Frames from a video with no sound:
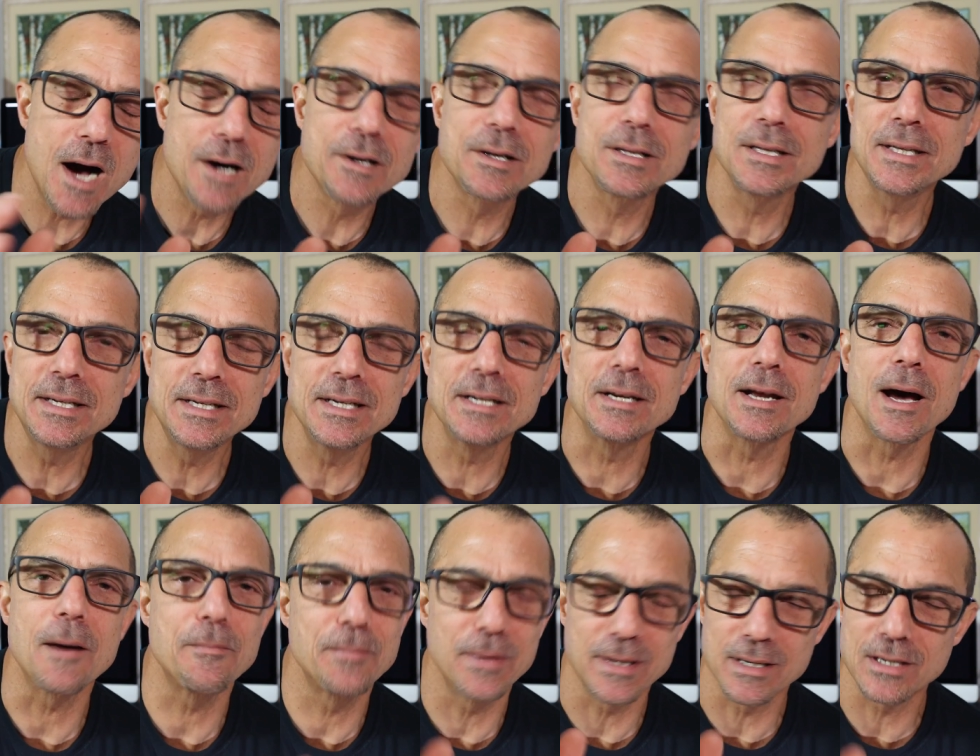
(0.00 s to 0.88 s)
I'll clean it
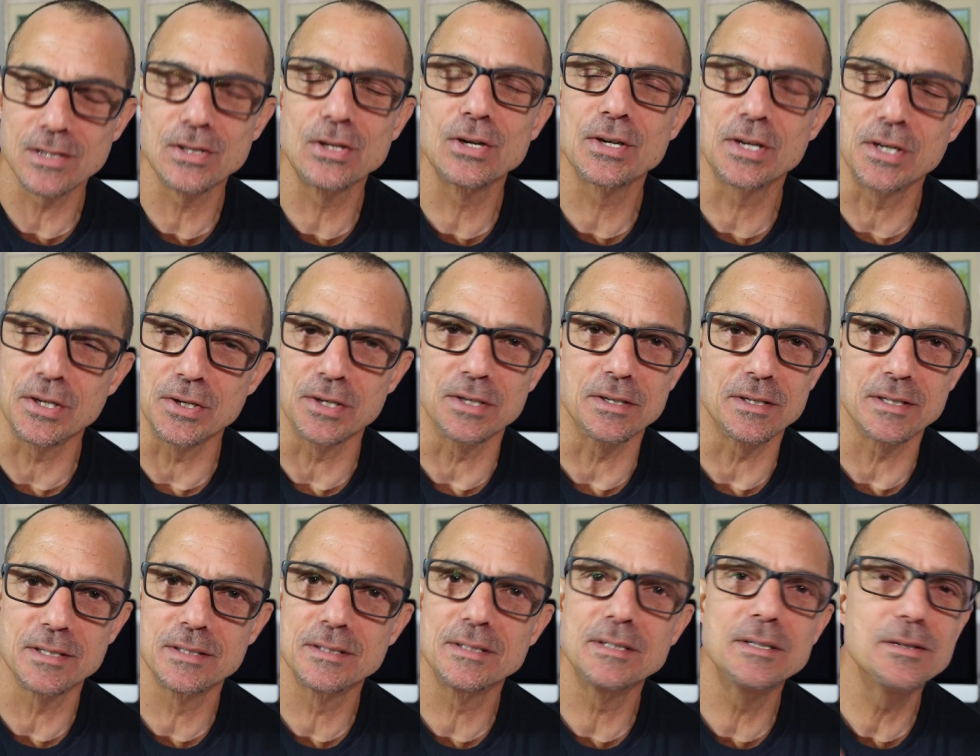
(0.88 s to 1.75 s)
up. It'll look
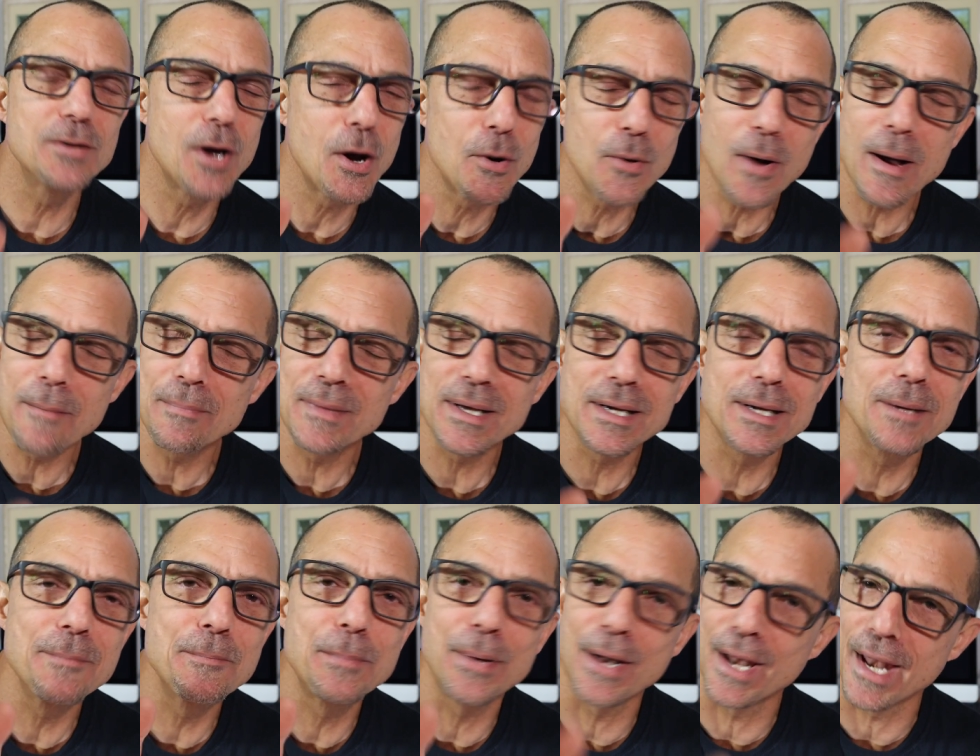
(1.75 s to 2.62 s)
good. You know, I'm the
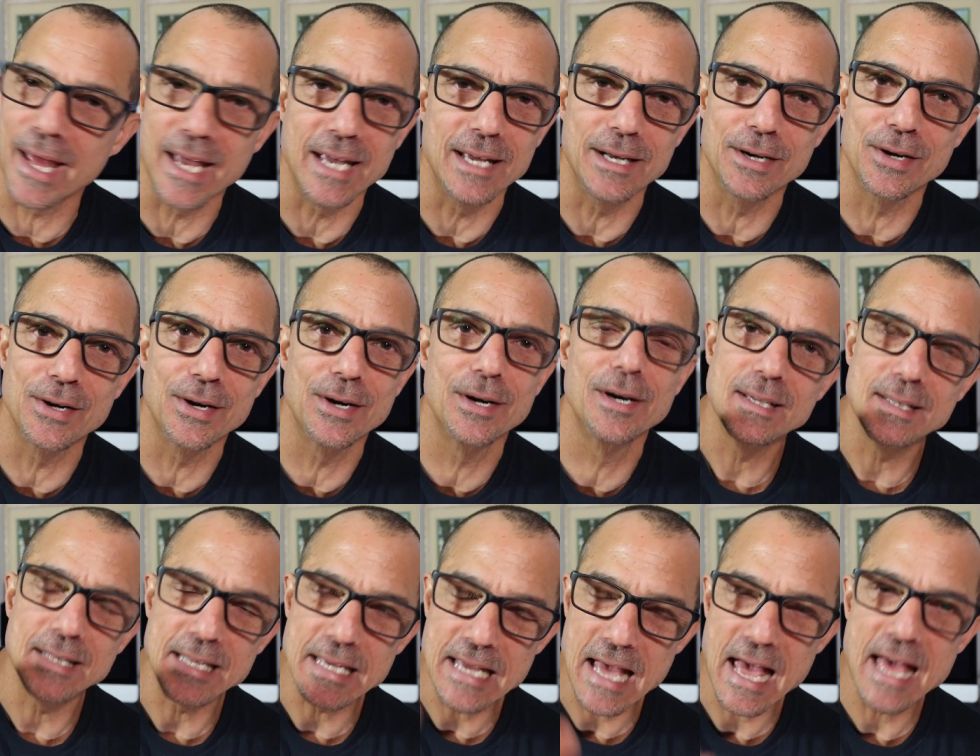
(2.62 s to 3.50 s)
complainer.
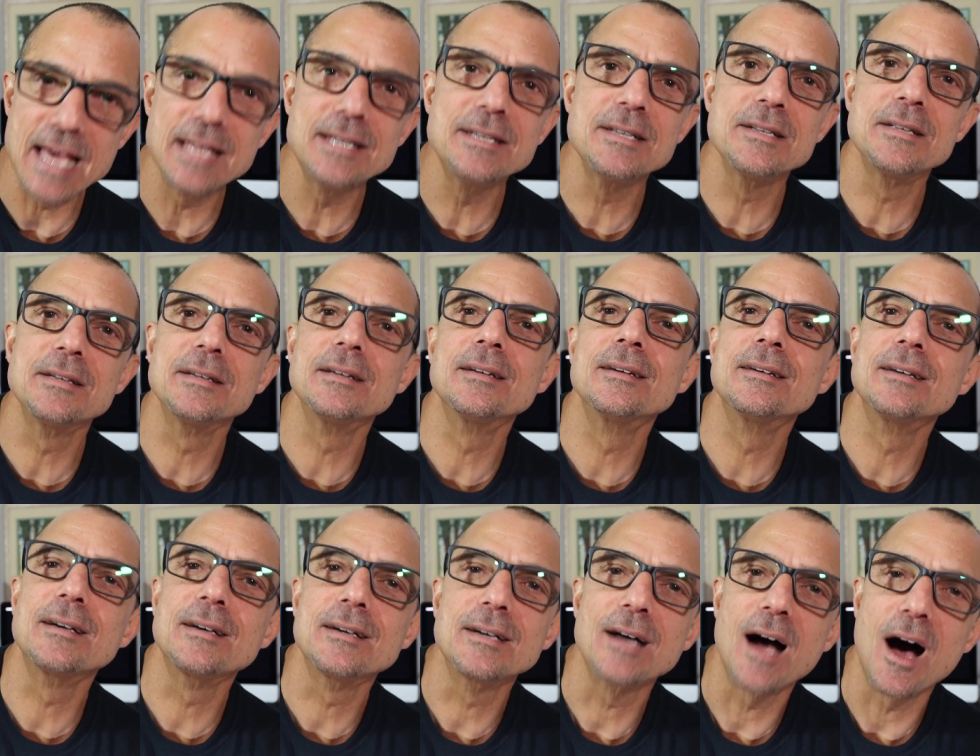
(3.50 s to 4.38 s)
In the end,
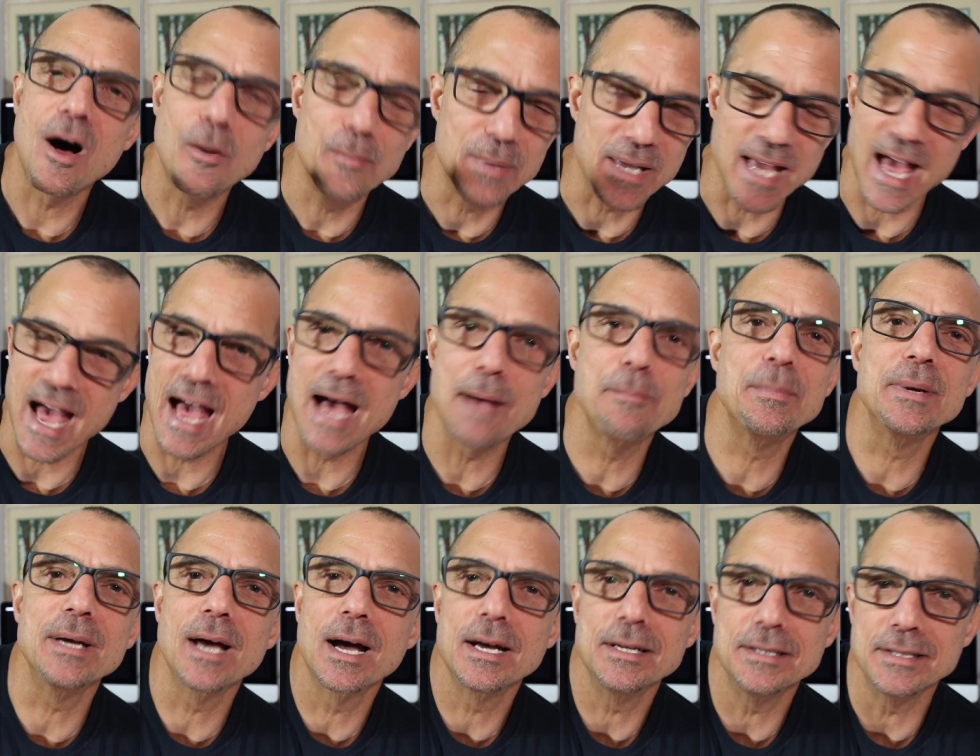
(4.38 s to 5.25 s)
I'll be
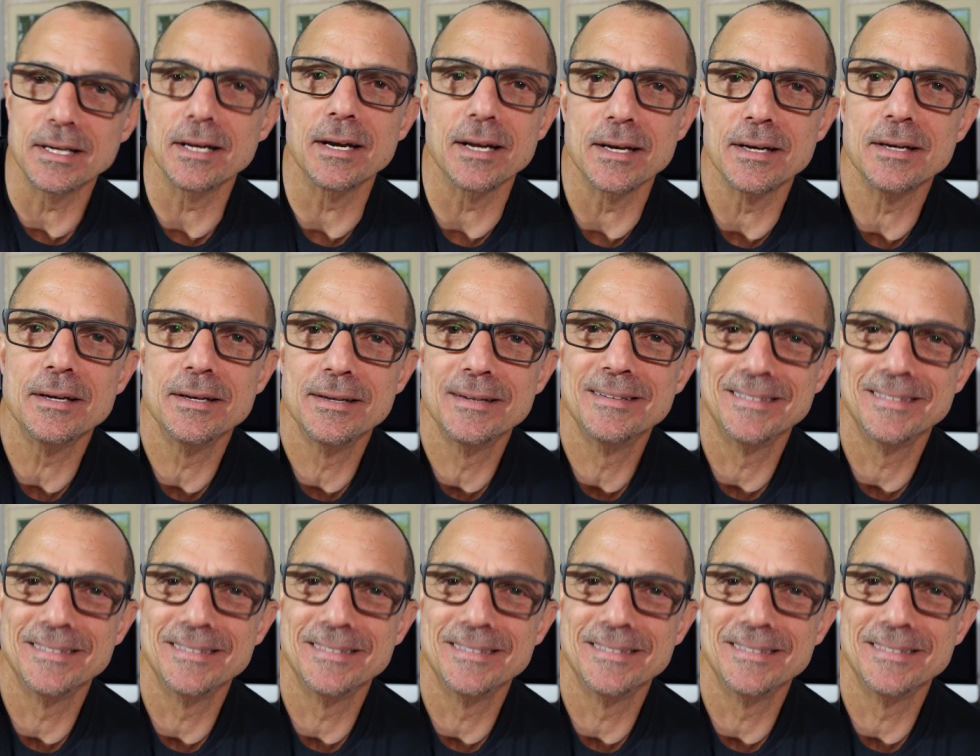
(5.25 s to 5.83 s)
happy I did it.